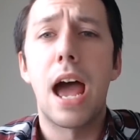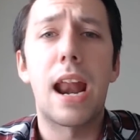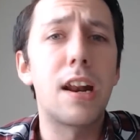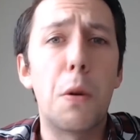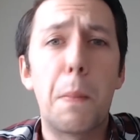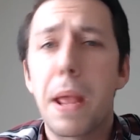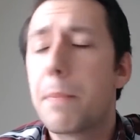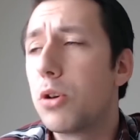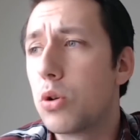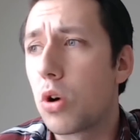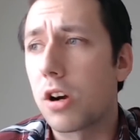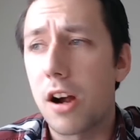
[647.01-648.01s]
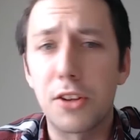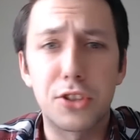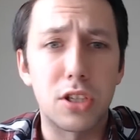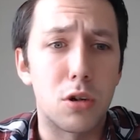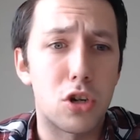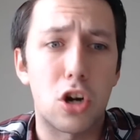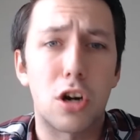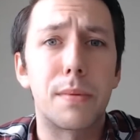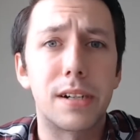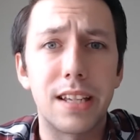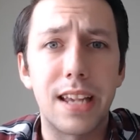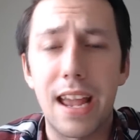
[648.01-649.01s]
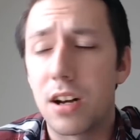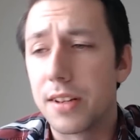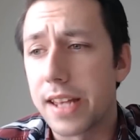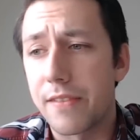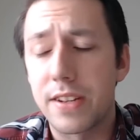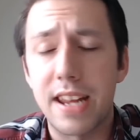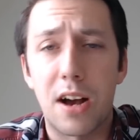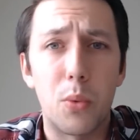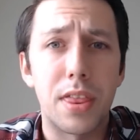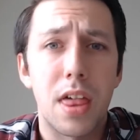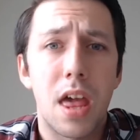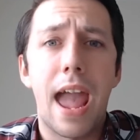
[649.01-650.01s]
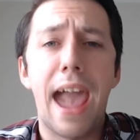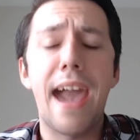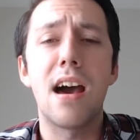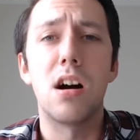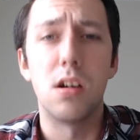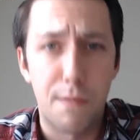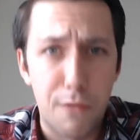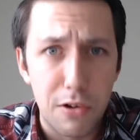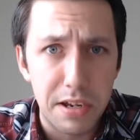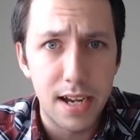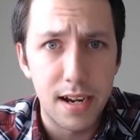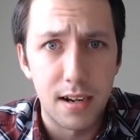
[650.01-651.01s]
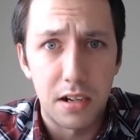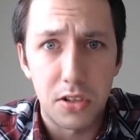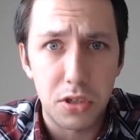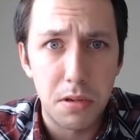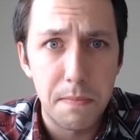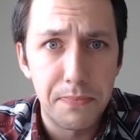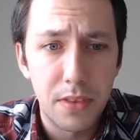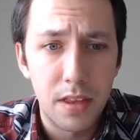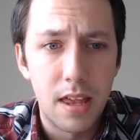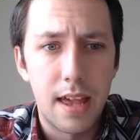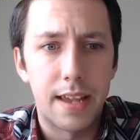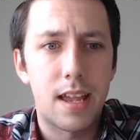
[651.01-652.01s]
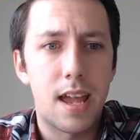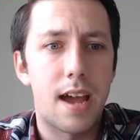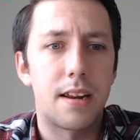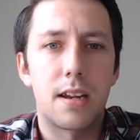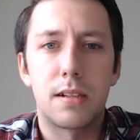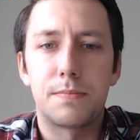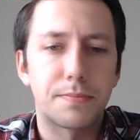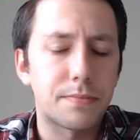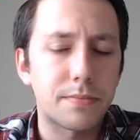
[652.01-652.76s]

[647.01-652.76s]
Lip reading: And I know people who are also terminally ill that have dealt with hell for years in Canada.